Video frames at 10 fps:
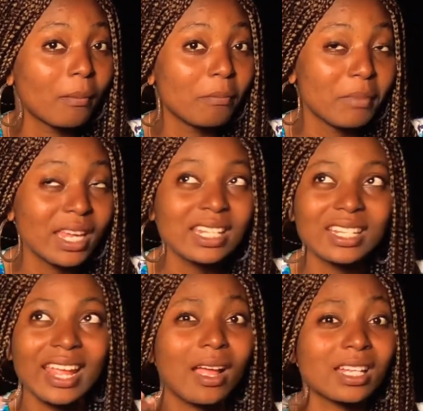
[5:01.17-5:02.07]
means,
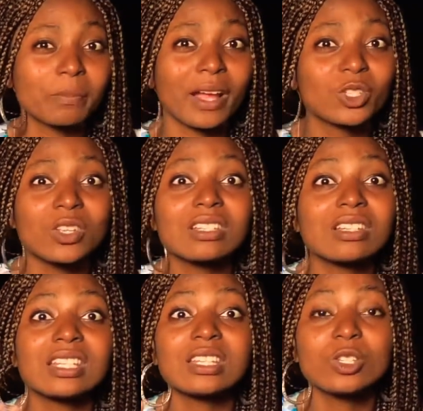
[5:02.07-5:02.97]
like as per just
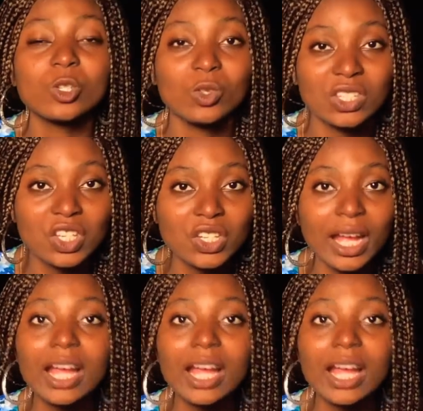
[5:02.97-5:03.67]
listening to your teacher,